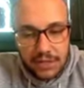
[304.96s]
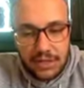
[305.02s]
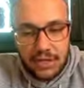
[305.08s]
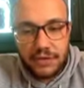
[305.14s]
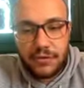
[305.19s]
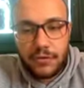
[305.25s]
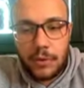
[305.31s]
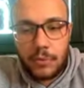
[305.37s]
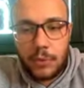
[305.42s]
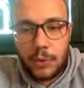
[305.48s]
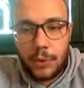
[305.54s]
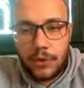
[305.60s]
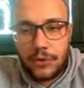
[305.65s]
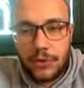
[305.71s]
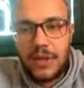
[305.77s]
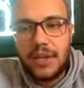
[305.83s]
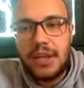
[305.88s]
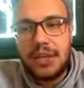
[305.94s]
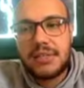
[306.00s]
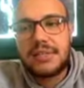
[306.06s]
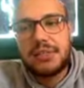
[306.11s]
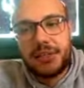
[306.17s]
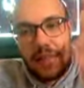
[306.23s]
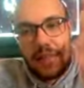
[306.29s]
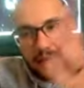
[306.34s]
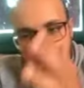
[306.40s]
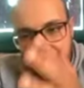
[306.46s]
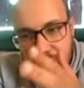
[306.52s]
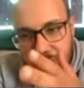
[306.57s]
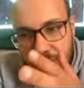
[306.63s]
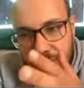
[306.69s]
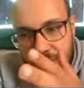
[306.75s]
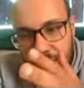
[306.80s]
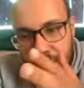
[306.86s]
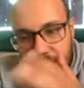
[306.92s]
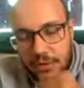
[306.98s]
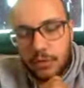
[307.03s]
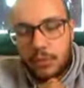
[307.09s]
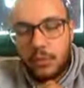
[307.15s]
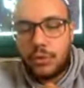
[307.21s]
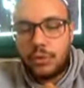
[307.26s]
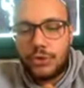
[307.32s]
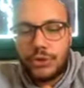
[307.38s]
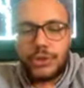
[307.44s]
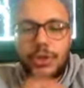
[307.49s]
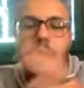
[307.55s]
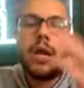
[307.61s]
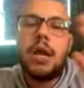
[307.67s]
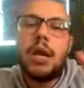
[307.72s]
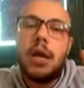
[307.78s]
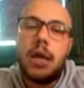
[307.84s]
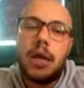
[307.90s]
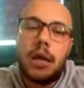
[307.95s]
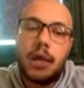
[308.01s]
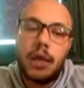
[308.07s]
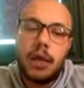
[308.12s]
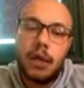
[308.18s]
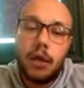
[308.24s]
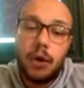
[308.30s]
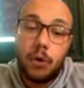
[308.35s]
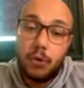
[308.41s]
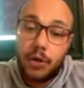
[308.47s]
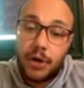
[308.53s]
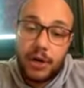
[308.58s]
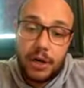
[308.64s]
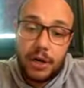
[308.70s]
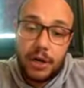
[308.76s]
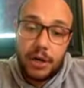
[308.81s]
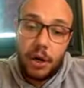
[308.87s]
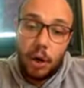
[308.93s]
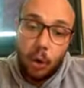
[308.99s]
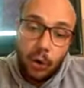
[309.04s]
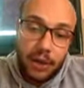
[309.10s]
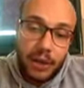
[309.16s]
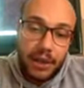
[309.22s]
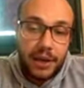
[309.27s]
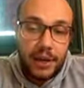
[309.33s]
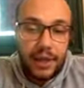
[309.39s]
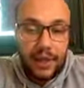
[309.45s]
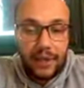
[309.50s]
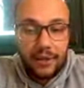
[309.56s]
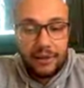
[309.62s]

of 1.3 is denser than the water. Or oil and